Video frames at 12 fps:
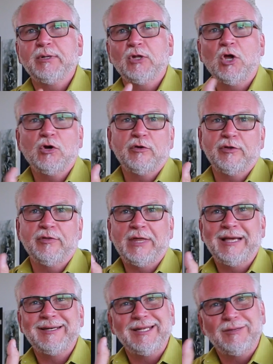it longer than
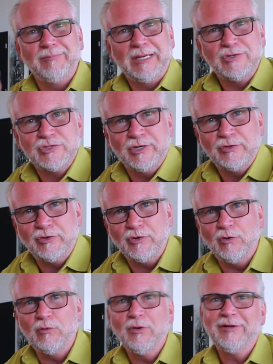that, it might start to
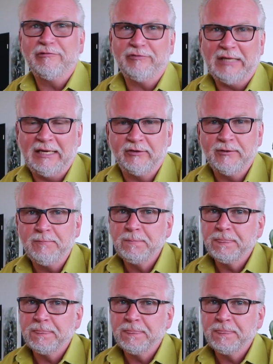go flat.